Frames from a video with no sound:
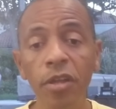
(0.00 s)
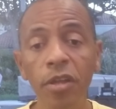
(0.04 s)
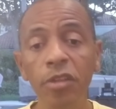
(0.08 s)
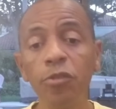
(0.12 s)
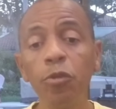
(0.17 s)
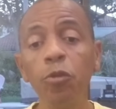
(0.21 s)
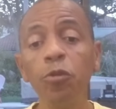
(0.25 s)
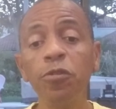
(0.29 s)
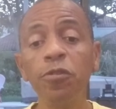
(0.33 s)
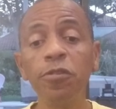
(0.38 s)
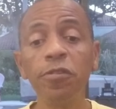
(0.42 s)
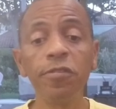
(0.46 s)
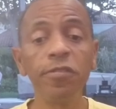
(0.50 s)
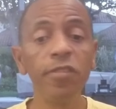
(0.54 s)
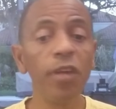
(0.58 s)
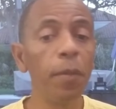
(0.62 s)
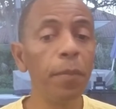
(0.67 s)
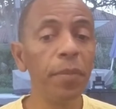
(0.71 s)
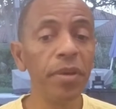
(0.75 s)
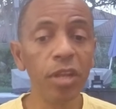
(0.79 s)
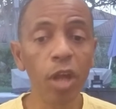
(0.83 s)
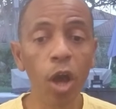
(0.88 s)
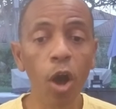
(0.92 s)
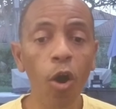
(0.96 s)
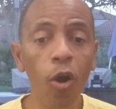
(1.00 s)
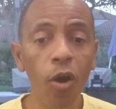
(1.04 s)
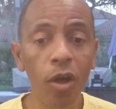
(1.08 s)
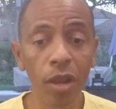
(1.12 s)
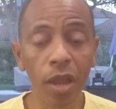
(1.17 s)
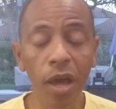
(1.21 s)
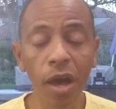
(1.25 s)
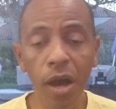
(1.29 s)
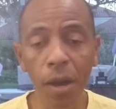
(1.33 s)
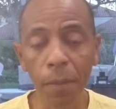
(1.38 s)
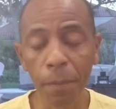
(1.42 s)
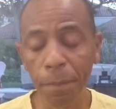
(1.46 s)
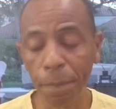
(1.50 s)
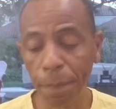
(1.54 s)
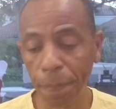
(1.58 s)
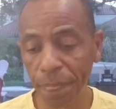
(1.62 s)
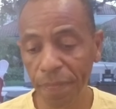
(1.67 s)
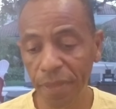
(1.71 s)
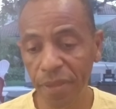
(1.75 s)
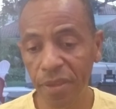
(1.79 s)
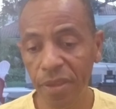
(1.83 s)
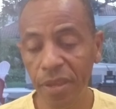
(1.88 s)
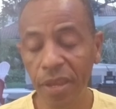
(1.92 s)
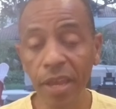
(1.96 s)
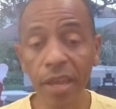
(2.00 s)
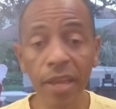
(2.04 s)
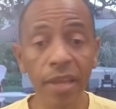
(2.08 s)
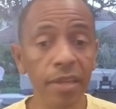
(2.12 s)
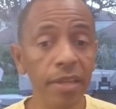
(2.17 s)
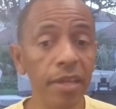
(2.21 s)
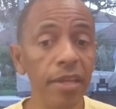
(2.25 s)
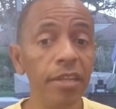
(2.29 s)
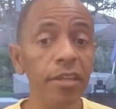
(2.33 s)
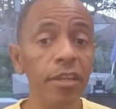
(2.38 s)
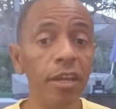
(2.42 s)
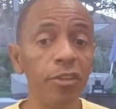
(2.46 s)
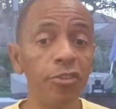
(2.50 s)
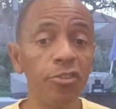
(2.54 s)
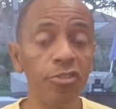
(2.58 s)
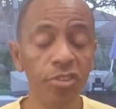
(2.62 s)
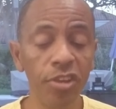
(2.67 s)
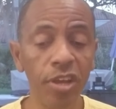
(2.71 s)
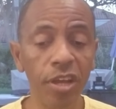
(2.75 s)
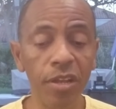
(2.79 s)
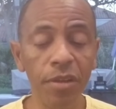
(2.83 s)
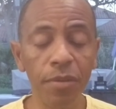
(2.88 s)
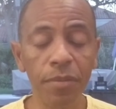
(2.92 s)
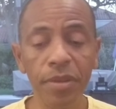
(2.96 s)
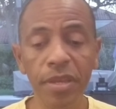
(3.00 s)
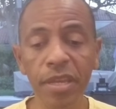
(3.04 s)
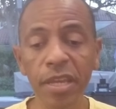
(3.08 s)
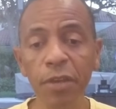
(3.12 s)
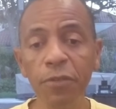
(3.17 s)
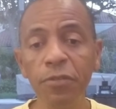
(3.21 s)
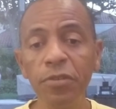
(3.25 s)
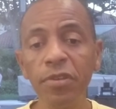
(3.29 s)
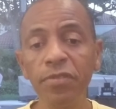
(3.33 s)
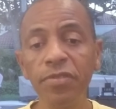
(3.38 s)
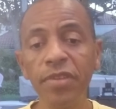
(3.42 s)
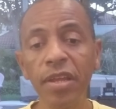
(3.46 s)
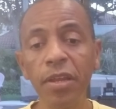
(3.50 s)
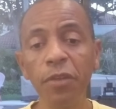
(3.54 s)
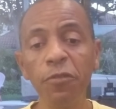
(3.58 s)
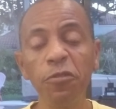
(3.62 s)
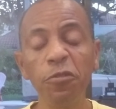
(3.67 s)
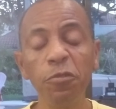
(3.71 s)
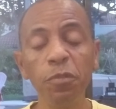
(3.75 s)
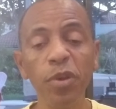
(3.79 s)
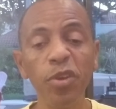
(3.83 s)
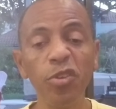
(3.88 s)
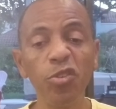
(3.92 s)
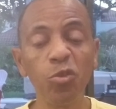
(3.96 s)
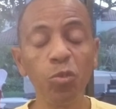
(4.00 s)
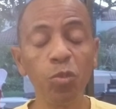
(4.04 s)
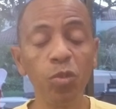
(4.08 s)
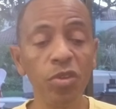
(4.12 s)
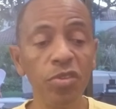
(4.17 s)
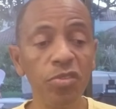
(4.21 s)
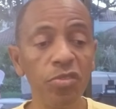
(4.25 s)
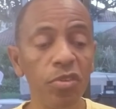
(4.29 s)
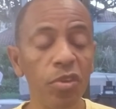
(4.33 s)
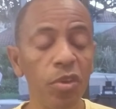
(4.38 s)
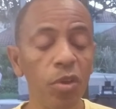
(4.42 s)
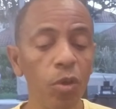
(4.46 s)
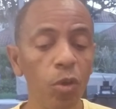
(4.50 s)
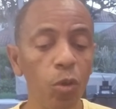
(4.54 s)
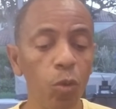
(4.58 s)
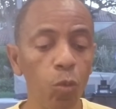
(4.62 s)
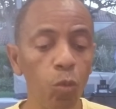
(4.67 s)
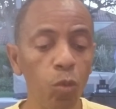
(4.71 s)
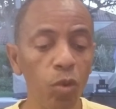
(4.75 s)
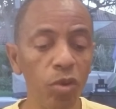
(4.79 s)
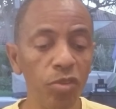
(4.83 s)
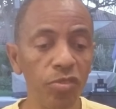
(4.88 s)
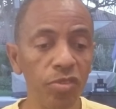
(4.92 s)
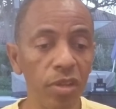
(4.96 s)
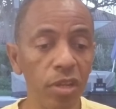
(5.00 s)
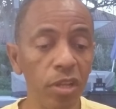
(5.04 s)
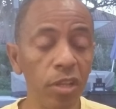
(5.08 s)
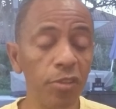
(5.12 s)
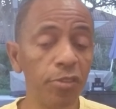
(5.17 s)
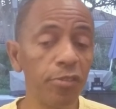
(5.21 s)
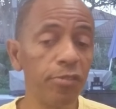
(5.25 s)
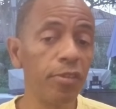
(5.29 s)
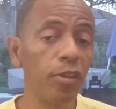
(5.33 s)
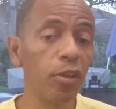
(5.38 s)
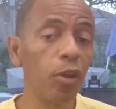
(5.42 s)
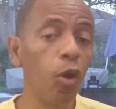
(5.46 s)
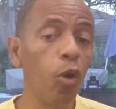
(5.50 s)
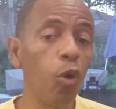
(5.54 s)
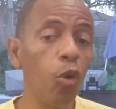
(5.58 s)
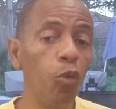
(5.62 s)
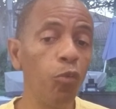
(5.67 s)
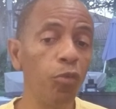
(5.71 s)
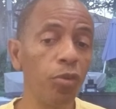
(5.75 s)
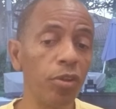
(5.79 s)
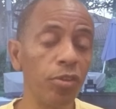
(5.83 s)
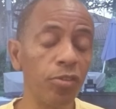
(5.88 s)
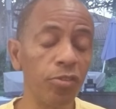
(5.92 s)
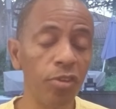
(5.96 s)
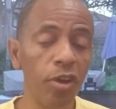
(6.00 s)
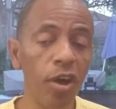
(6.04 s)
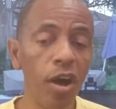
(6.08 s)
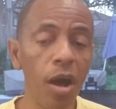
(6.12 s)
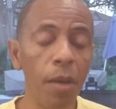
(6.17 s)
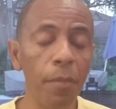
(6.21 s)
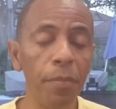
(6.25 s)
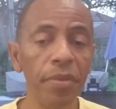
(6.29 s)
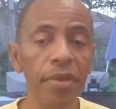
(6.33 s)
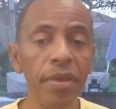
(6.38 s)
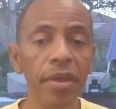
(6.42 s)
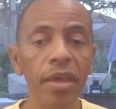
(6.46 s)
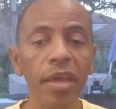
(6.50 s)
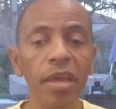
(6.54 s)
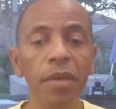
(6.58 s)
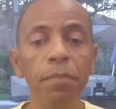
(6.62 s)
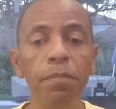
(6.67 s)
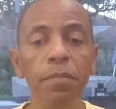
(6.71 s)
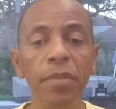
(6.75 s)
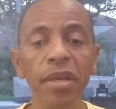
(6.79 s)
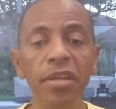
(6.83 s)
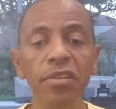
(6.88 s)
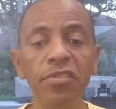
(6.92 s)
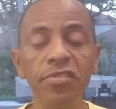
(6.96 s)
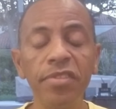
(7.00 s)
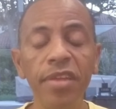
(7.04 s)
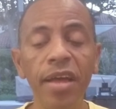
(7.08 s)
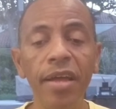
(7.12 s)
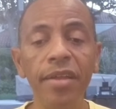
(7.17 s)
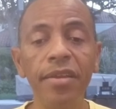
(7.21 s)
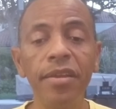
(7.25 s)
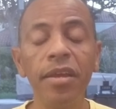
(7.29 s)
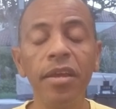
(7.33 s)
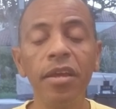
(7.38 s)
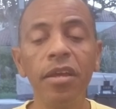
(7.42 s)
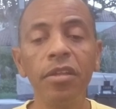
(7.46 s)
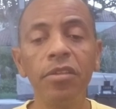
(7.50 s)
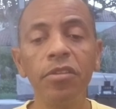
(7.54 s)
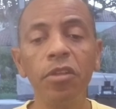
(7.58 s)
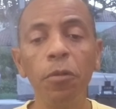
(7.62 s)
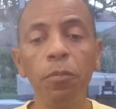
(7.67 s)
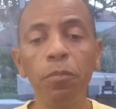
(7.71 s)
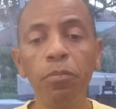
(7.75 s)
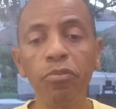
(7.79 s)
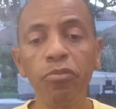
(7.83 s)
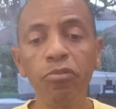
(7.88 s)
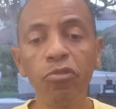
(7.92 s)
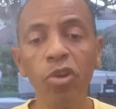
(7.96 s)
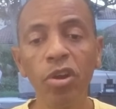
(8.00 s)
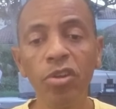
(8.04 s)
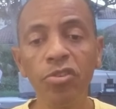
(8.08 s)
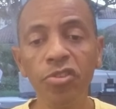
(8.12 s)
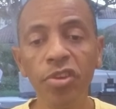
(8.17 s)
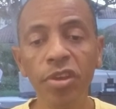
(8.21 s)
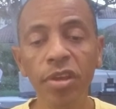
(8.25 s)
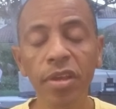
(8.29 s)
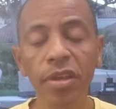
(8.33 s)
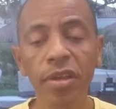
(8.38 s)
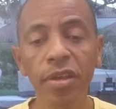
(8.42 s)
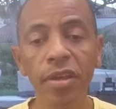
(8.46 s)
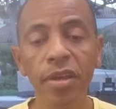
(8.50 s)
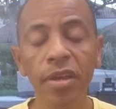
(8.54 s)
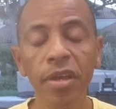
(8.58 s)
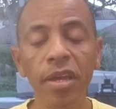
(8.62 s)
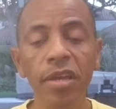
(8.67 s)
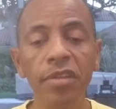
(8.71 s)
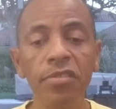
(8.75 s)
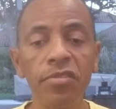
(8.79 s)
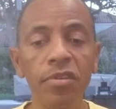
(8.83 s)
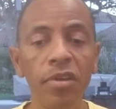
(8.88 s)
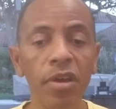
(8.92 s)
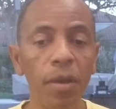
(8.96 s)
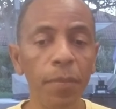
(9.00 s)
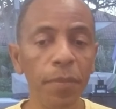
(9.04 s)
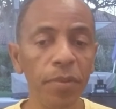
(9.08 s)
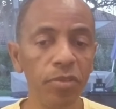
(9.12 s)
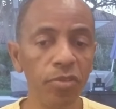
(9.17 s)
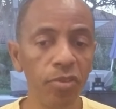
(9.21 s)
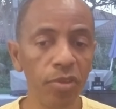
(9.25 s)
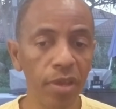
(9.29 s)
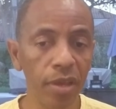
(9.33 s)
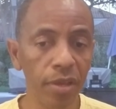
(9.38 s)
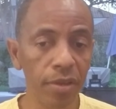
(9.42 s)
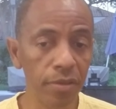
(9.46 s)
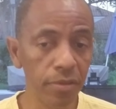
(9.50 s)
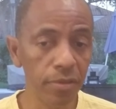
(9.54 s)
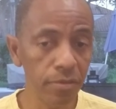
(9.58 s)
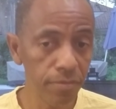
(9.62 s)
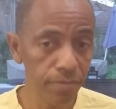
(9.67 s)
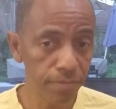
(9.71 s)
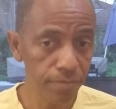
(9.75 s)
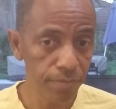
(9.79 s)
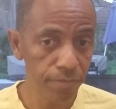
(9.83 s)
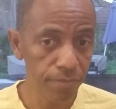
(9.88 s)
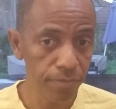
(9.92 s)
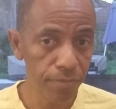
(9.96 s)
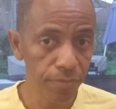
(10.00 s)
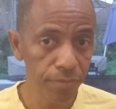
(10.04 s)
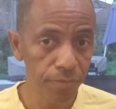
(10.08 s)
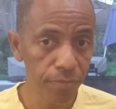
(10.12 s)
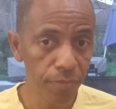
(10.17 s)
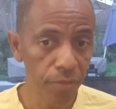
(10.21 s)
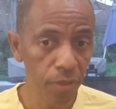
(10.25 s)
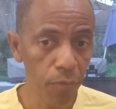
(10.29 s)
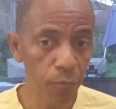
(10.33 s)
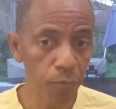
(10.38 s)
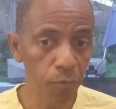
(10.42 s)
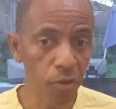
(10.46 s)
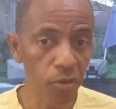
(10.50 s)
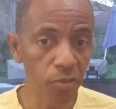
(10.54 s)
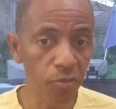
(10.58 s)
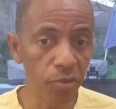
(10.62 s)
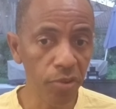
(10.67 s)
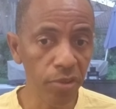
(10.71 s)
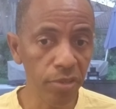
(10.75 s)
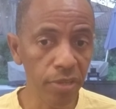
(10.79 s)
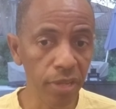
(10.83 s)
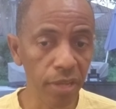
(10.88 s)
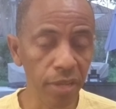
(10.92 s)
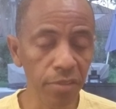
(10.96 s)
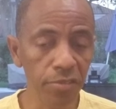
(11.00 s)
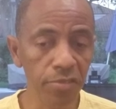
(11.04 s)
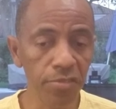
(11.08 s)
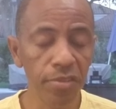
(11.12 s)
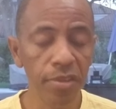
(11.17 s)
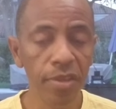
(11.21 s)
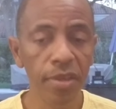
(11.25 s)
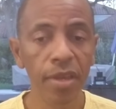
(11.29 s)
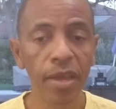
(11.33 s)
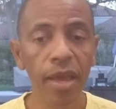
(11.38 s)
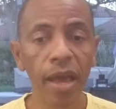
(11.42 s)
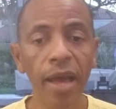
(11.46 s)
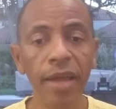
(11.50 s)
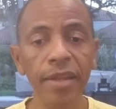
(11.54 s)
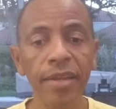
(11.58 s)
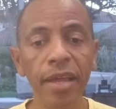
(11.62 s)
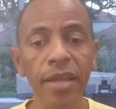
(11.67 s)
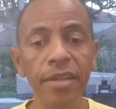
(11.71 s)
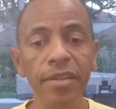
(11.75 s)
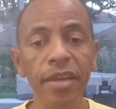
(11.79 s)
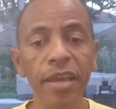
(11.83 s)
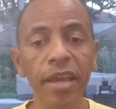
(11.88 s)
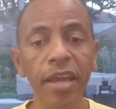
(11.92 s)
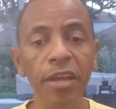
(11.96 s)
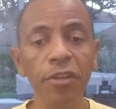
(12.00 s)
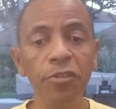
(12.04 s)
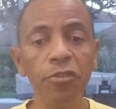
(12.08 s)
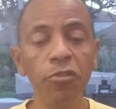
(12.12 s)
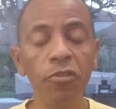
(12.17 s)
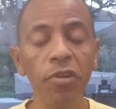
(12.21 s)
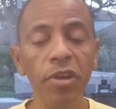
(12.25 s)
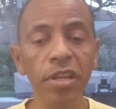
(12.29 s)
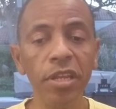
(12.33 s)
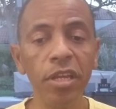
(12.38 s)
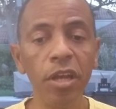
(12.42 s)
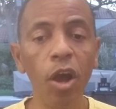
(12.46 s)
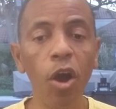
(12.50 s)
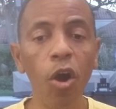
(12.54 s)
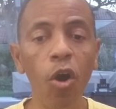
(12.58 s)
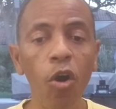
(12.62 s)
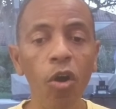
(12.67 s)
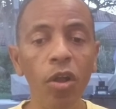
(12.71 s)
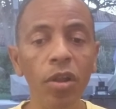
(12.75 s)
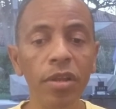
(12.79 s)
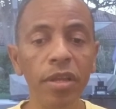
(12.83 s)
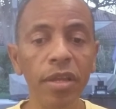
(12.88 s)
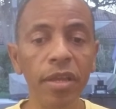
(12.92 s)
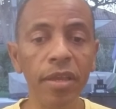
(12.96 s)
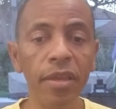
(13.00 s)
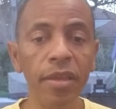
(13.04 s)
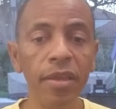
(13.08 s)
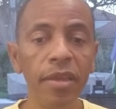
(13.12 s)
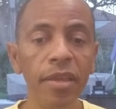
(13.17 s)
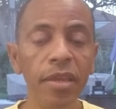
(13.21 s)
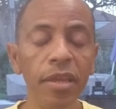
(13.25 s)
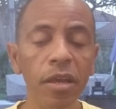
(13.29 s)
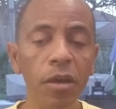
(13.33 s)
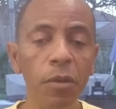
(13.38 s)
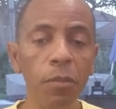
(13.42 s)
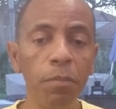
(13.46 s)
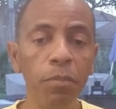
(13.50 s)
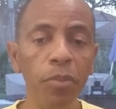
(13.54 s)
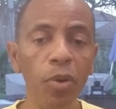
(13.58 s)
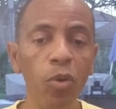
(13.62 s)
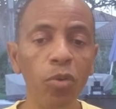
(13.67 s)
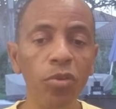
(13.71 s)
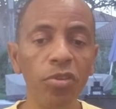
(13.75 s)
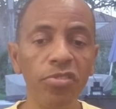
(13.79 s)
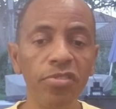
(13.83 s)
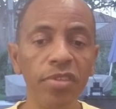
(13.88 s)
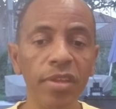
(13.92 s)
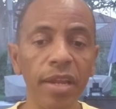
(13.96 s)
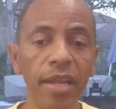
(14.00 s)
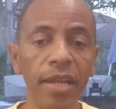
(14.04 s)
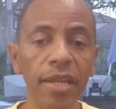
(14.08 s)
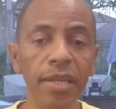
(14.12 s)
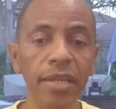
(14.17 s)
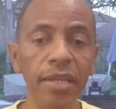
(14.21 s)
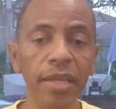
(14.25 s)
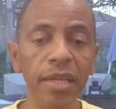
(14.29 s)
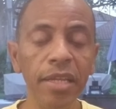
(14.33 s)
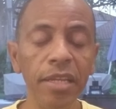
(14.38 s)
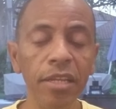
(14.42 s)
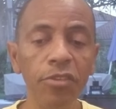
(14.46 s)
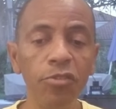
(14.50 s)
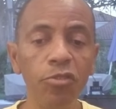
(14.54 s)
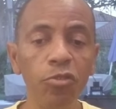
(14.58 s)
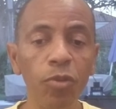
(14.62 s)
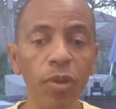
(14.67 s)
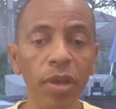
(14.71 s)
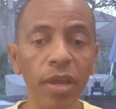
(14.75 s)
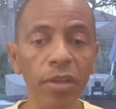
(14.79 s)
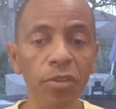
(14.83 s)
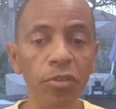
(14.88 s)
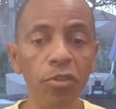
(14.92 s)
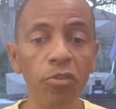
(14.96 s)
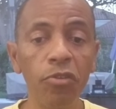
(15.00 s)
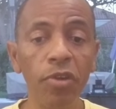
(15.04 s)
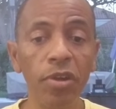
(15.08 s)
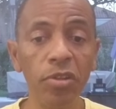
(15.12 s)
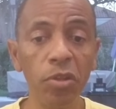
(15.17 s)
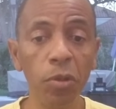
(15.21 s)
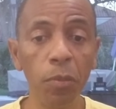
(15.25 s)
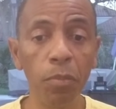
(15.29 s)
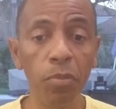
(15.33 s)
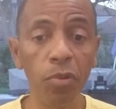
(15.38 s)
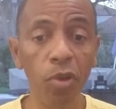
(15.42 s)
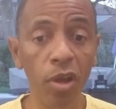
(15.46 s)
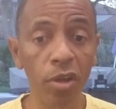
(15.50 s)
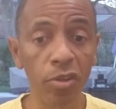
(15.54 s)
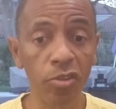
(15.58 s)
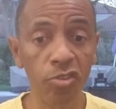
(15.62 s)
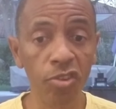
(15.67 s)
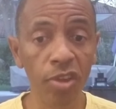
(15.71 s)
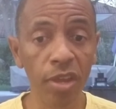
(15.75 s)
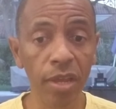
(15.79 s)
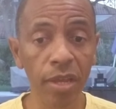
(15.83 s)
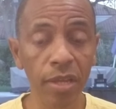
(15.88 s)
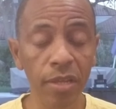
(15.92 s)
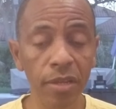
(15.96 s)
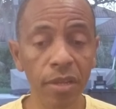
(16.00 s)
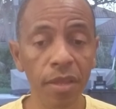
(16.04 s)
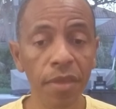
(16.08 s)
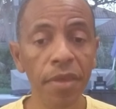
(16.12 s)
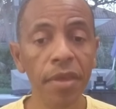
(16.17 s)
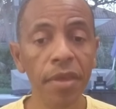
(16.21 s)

To sum it all up in a nutshell, even if that information was a little still over the top, it means that the project is coming together very, very nice, and that they're integrating all the key components that are needed to integrate the blockchain.